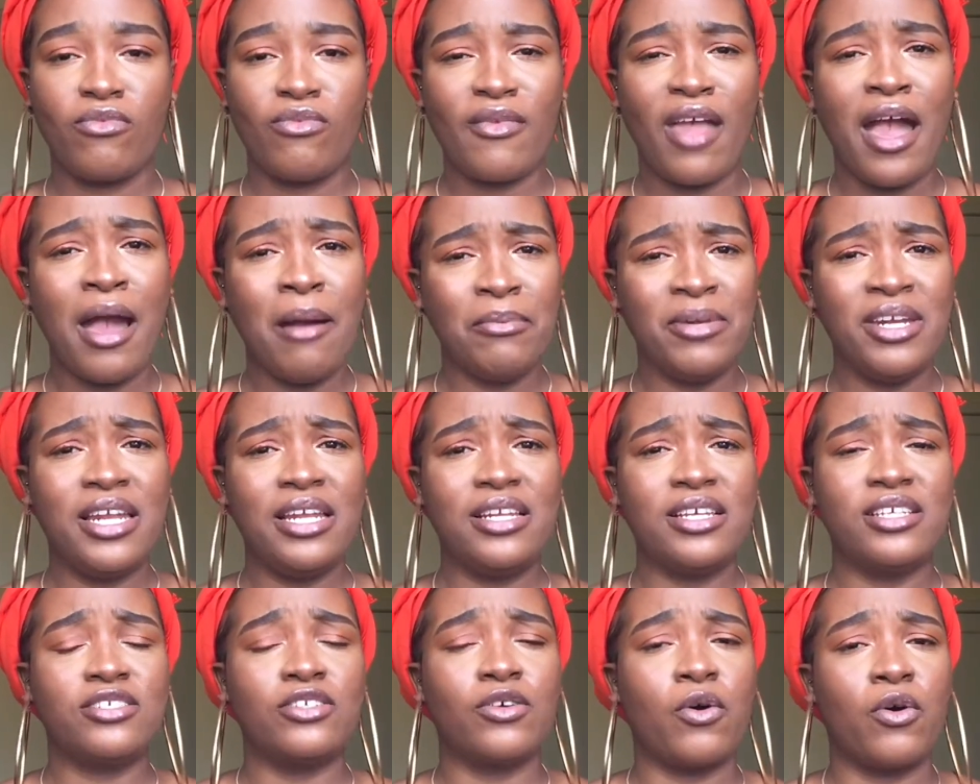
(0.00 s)
I'm going to
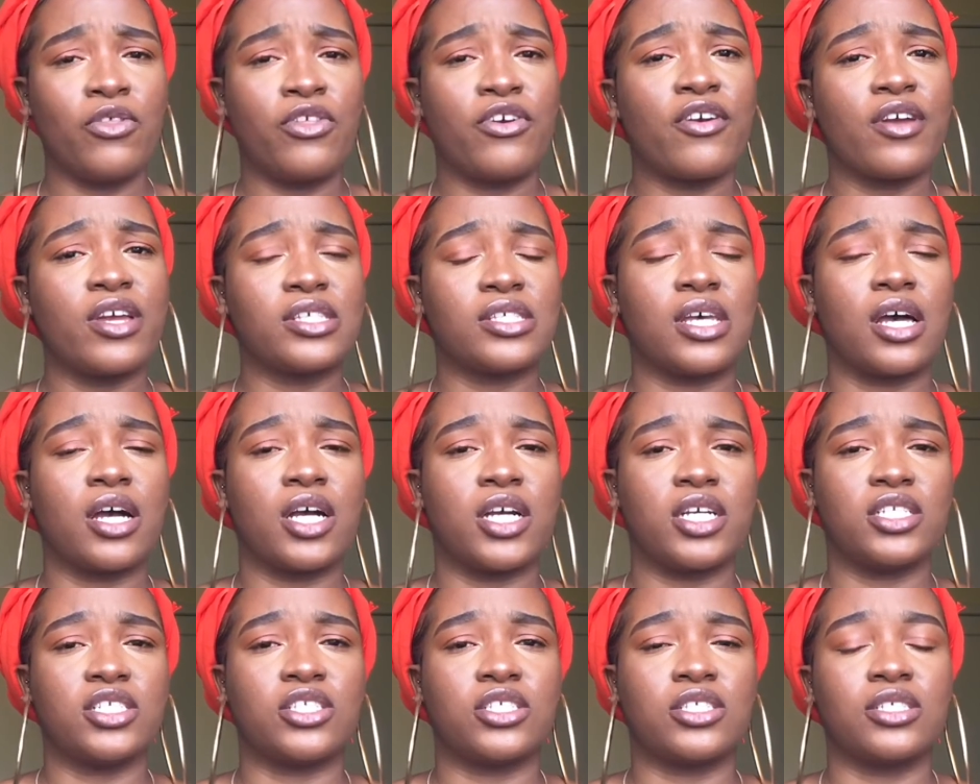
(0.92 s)
list all the rinse out
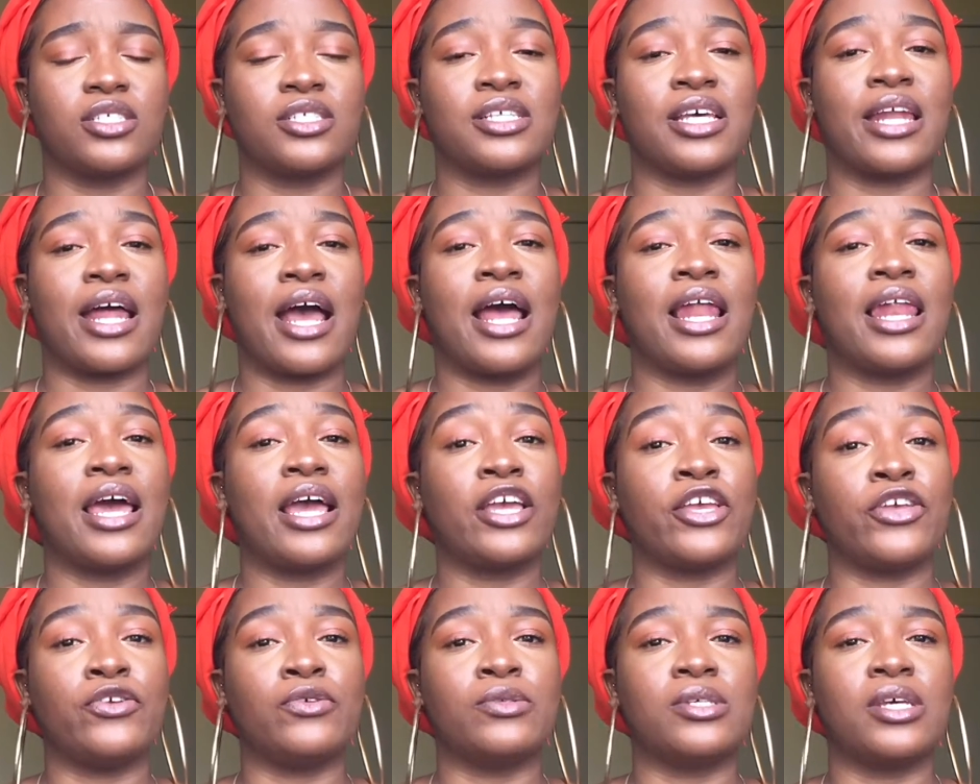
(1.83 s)
conditioners that I
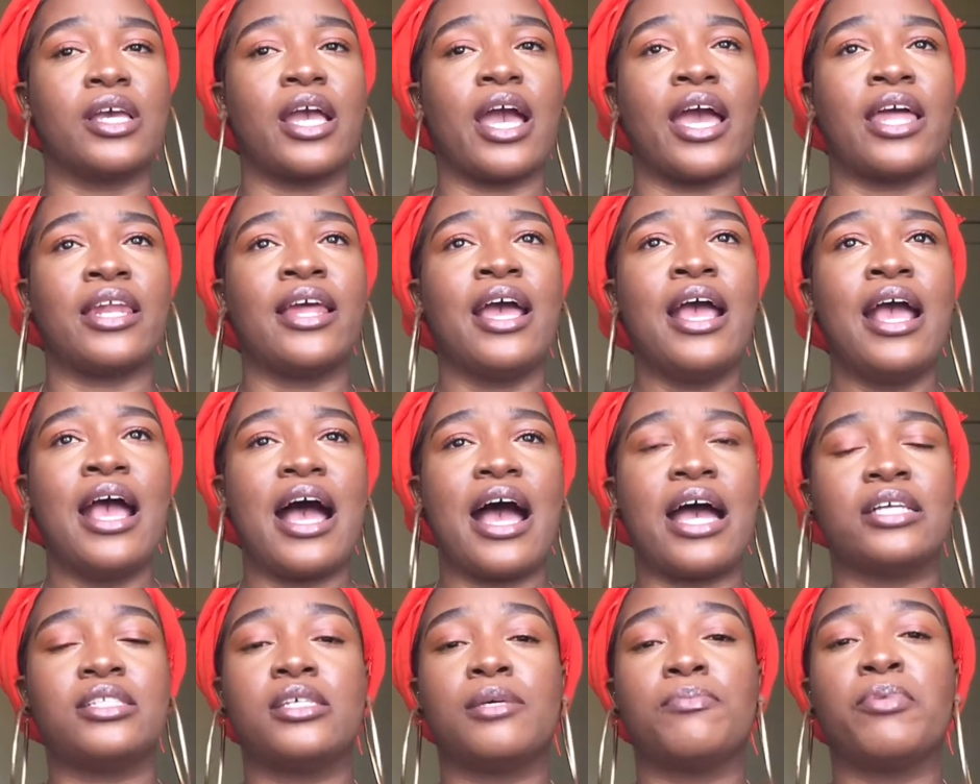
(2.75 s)
like using, and
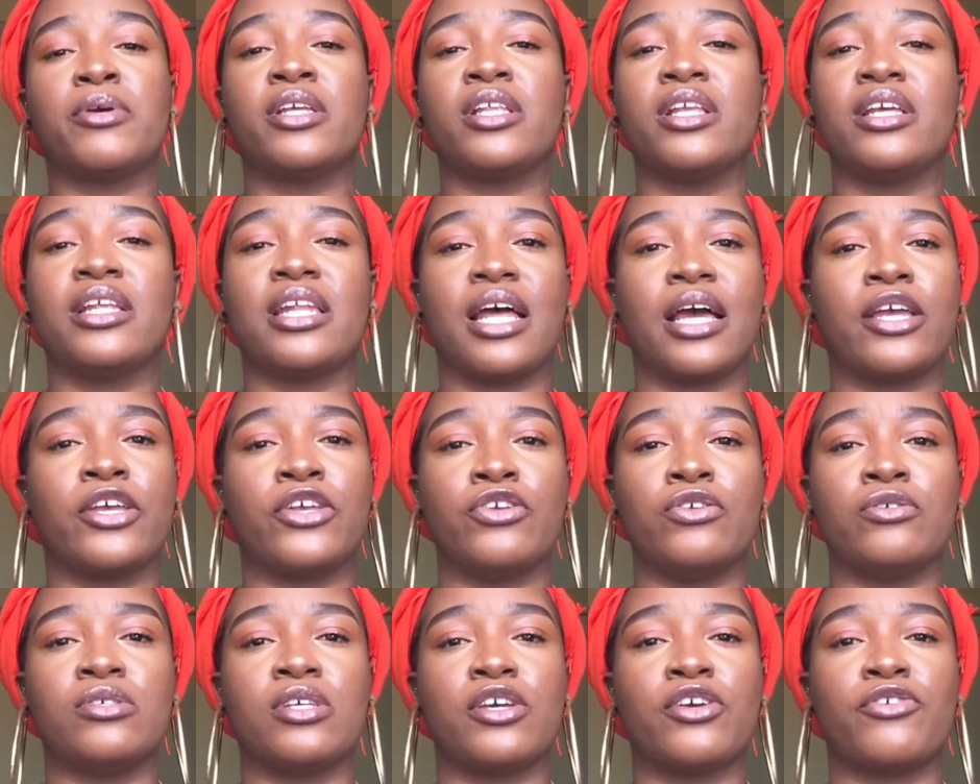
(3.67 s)
I typically like
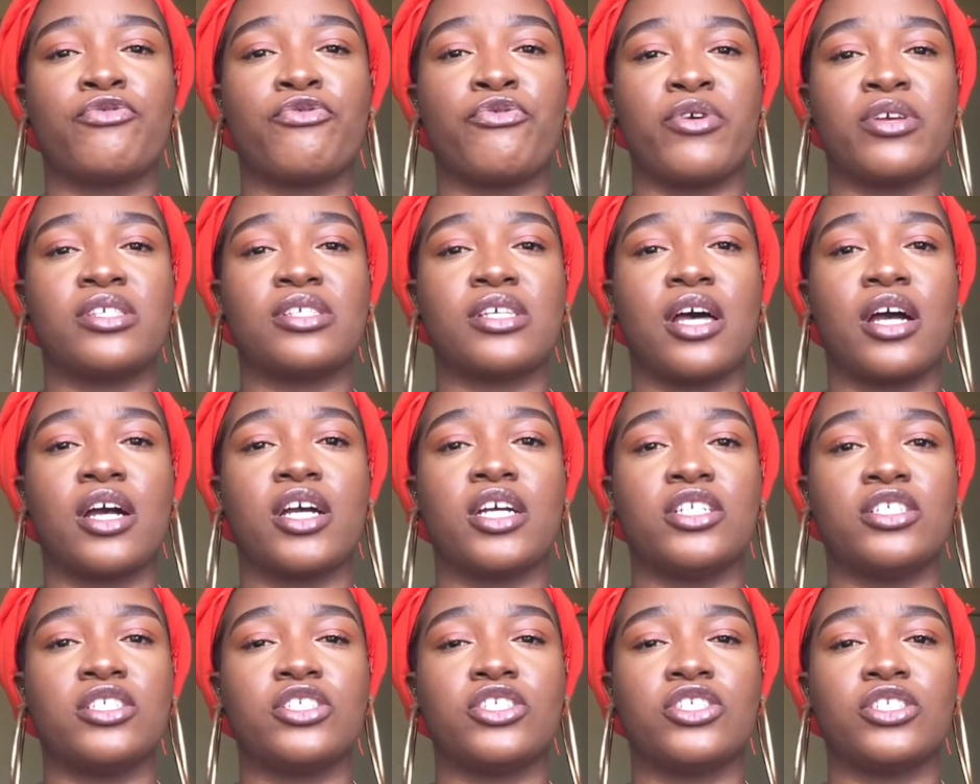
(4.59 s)
using rinse out
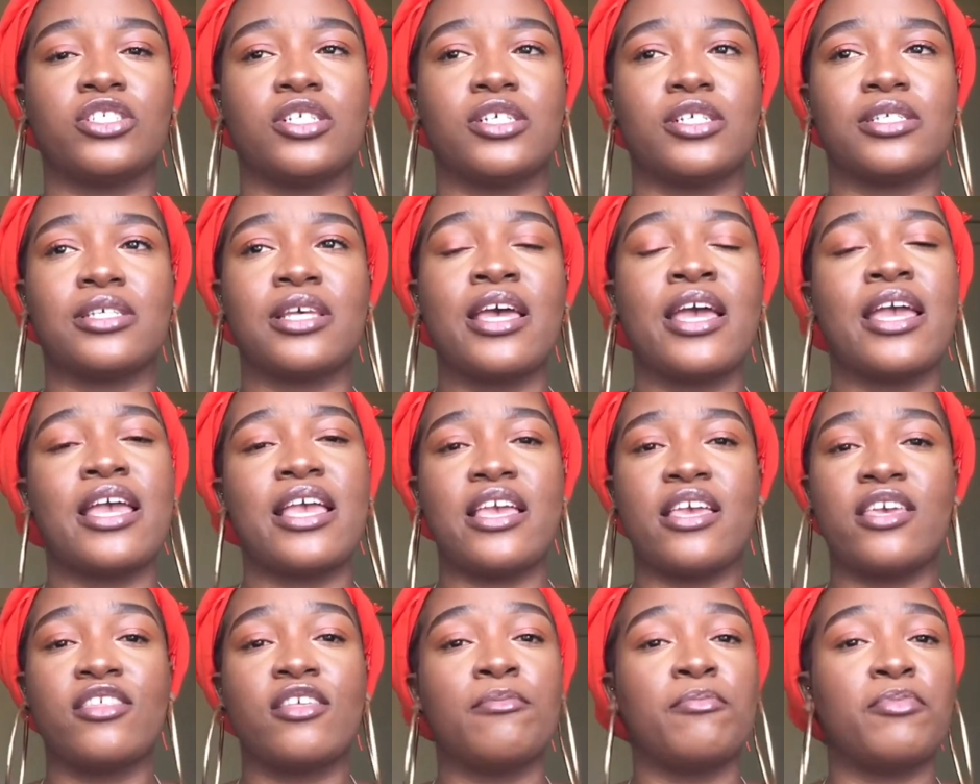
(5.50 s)
conditioners
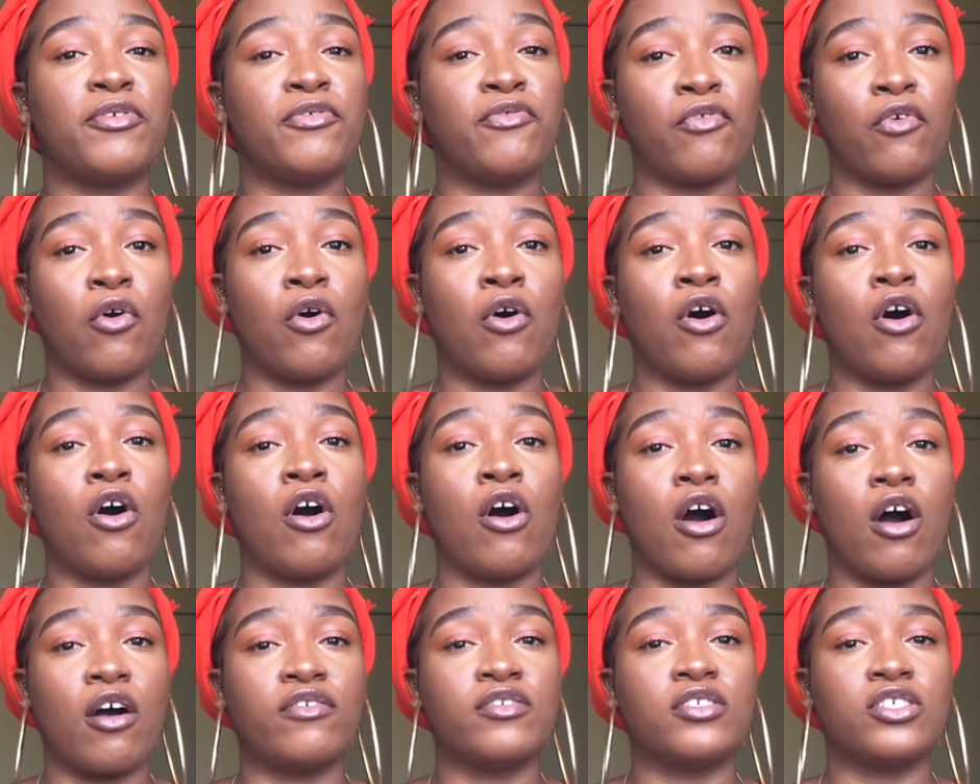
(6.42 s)
either before or
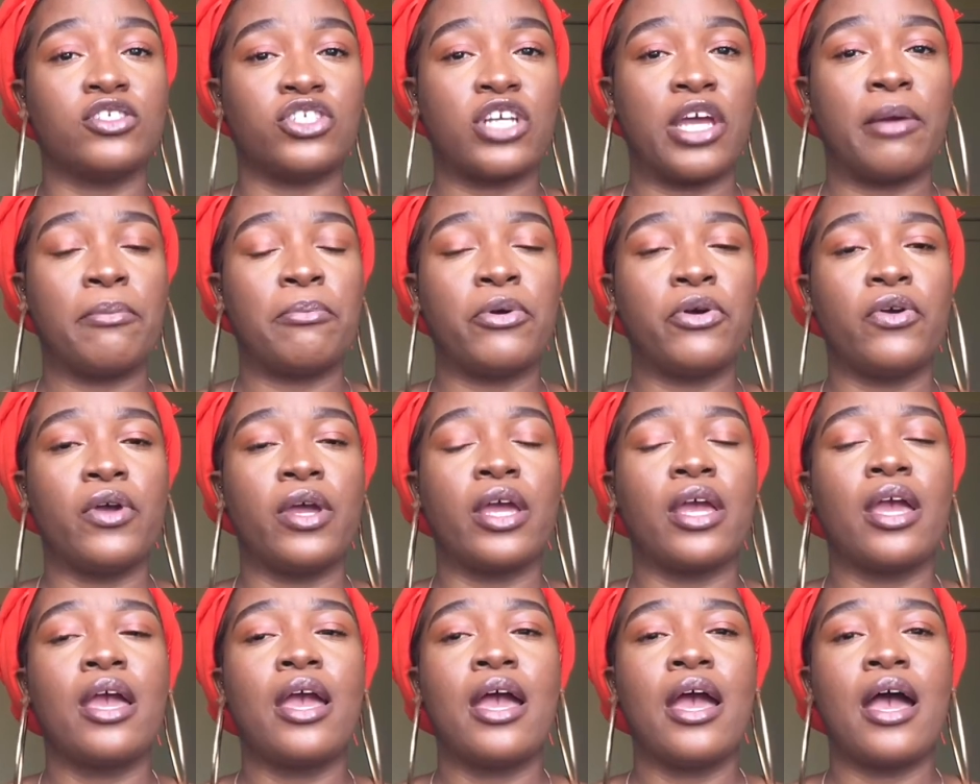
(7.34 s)
after shampooing.